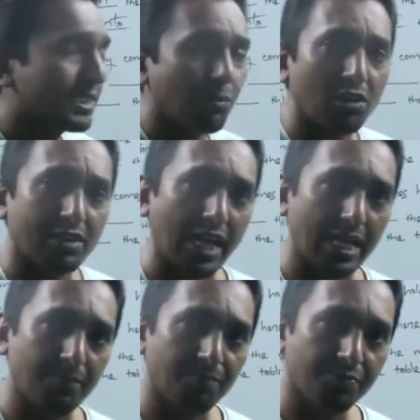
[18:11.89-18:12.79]
small
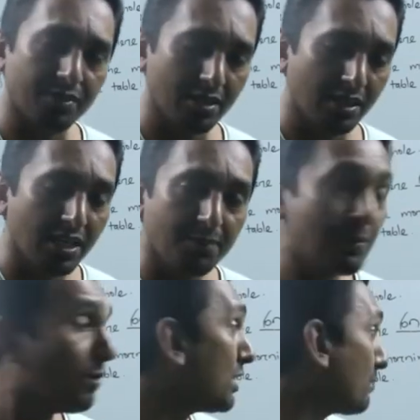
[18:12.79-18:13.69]
time,
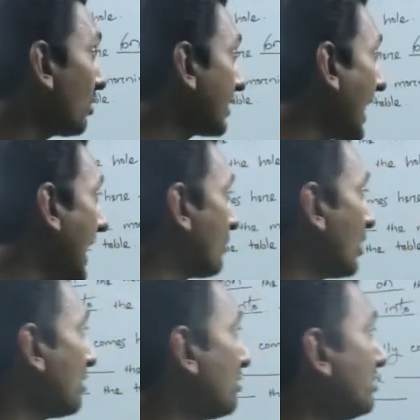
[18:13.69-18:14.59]
before small time
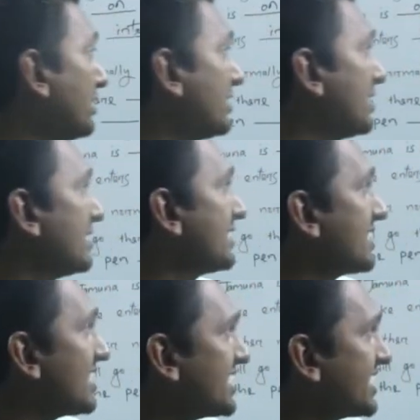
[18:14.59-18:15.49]
we use
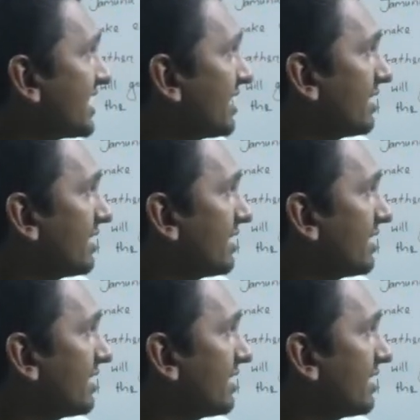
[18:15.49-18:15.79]
just